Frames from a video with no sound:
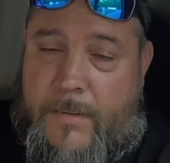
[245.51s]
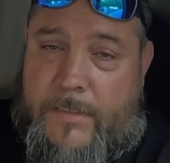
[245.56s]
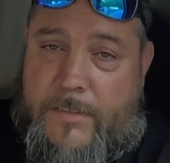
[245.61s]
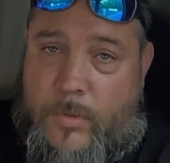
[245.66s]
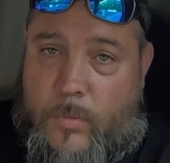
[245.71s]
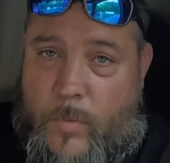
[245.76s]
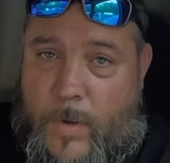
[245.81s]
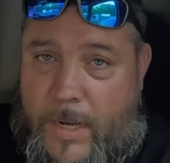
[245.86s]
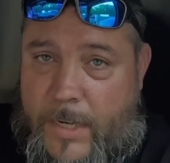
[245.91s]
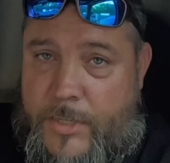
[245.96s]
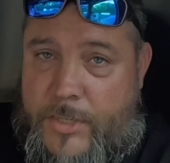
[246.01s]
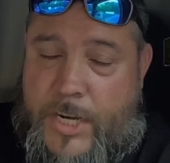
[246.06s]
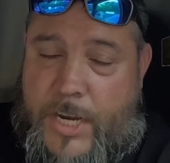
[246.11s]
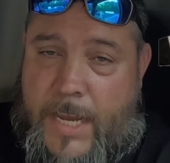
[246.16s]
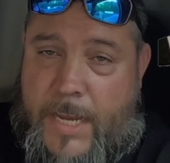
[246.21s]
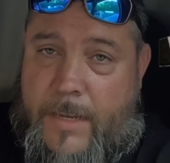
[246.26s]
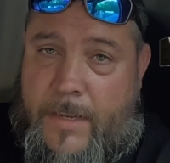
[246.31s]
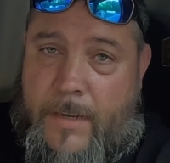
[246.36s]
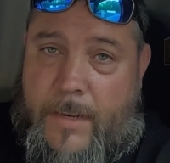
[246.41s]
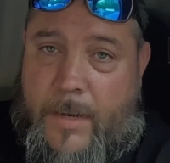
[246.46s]
It's a rain
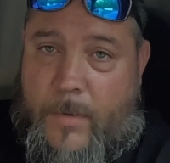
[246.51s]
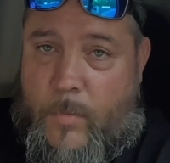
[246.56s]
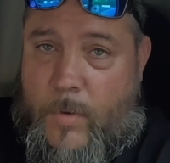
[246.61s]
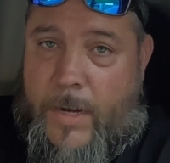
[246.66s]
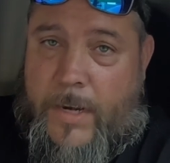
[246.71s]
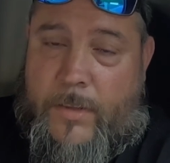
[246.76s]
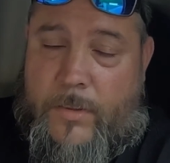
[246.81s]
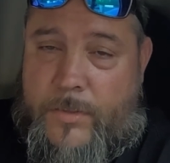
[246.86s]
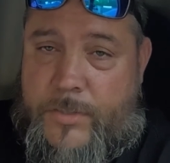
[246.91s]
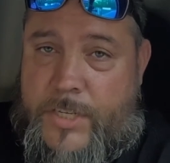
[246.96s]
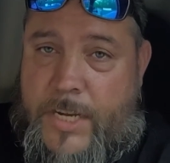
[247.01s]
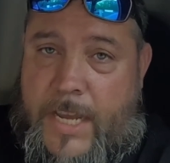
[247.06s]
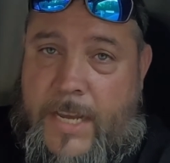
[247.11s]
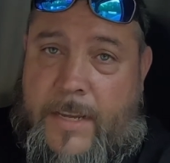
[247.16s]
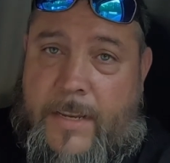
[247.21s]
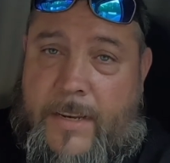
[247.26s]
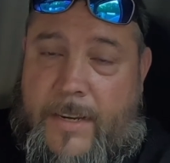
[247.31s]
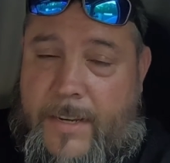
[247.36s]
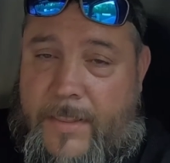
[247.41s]
jacket, a regular jacket,